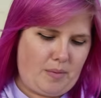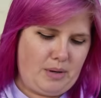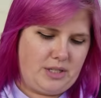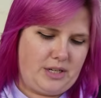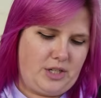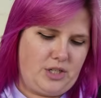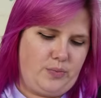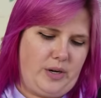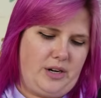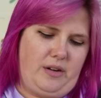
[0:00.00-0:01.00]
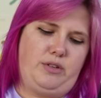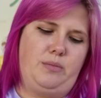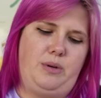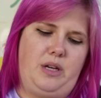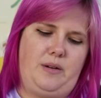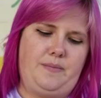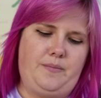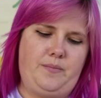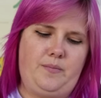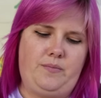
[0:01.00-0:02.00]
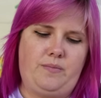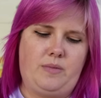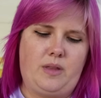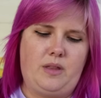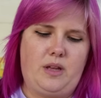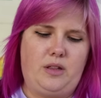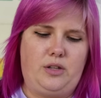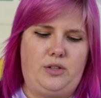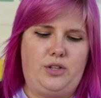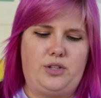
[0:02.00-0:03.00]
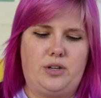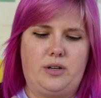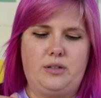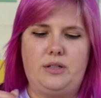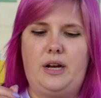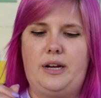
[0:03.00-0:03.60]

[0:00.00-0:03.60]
but it's like just sweet enough to be a little dessert.